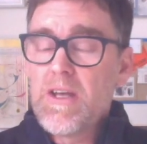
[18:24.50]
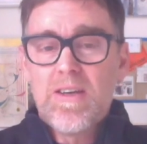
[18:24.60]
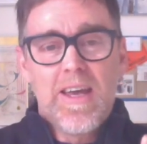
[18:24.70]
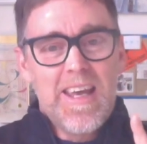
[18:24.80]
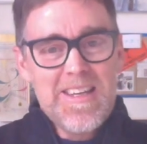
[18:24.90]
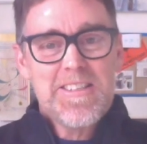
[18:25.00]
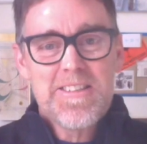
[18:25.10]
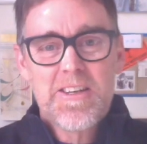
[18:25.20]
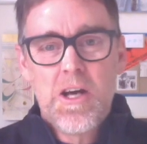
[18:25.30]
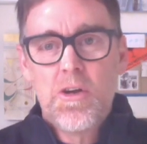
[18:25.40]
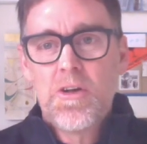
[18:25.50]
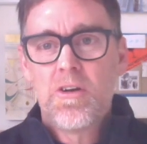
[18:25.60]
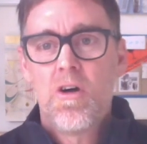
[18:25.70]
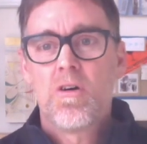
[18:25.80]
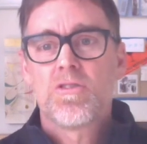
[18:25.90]
here's the thing I learned a
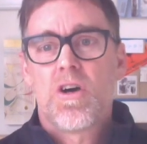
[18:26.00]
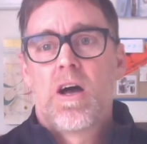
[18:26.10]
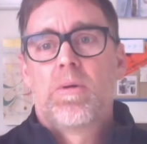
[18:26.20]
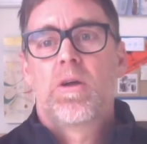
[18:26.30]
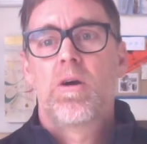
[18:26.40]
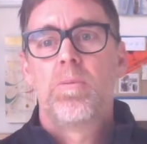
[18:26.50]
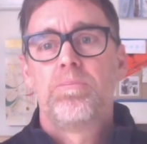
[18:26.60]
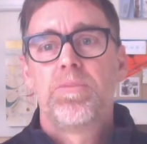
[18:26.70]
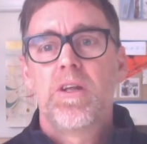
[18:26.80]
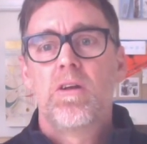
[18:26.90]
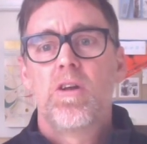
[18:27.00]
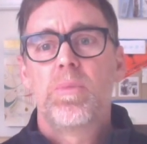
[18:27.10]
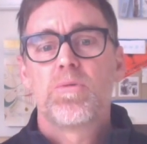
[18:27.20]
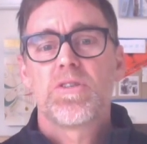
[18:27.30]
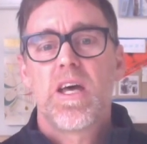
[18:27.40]
long time ago. A lot of
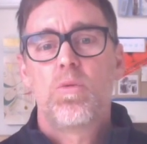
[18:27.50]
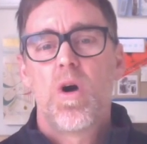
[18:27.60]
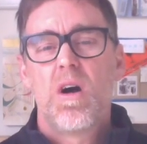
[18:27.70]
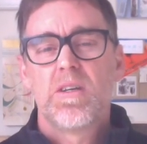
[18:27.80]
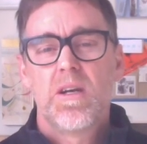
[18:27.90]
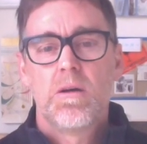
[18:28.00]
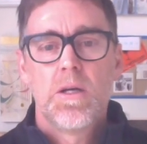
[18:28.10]
people say, well, you